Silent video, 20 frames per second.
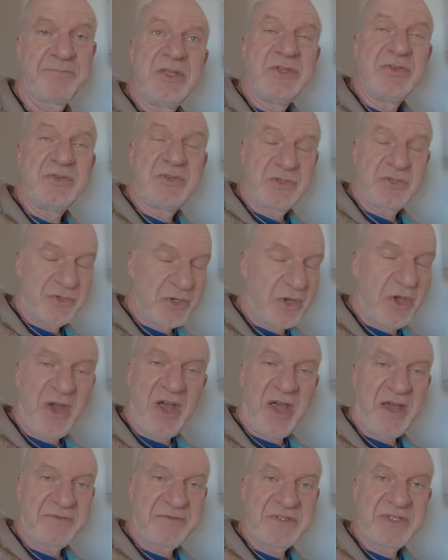You should
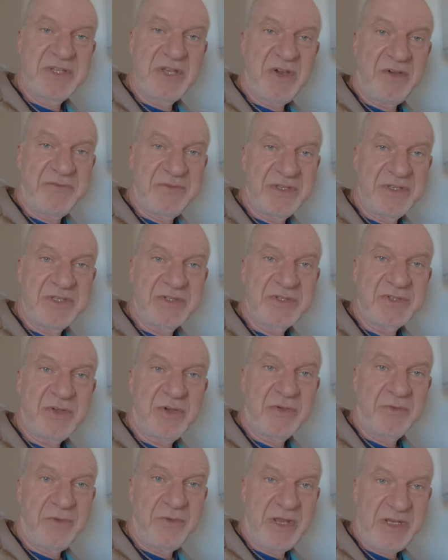not have TRVs
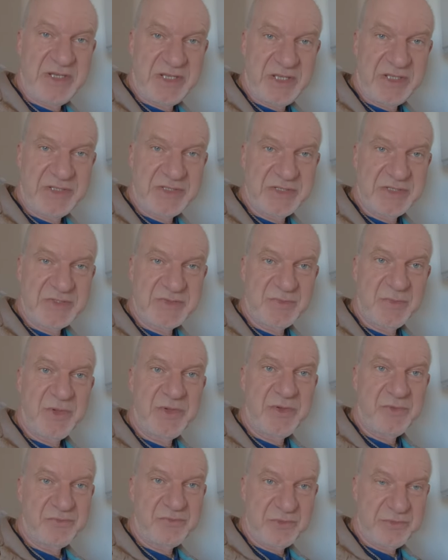on radiators where
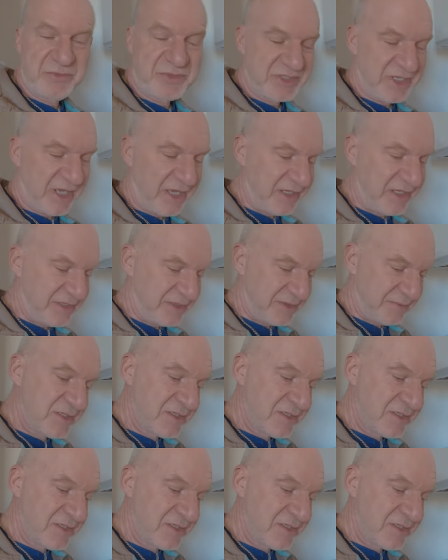your room stat is.